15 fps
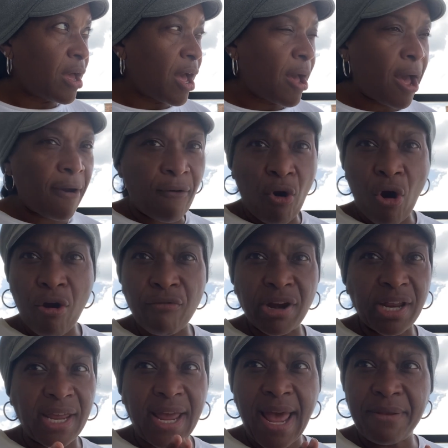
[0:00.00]
I've
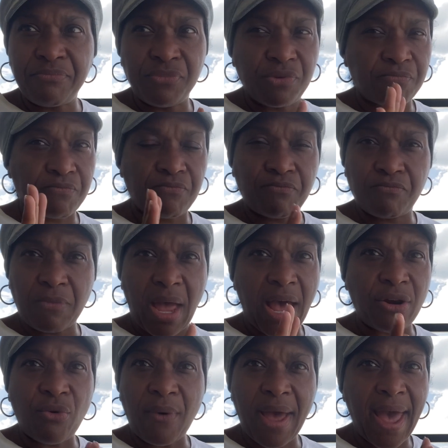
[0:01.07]
already, I
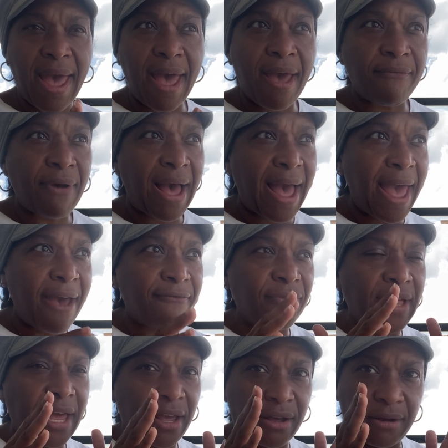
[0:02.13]
don't have, I have
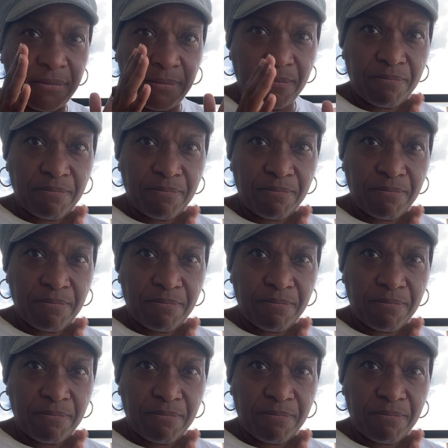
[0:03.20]
like a,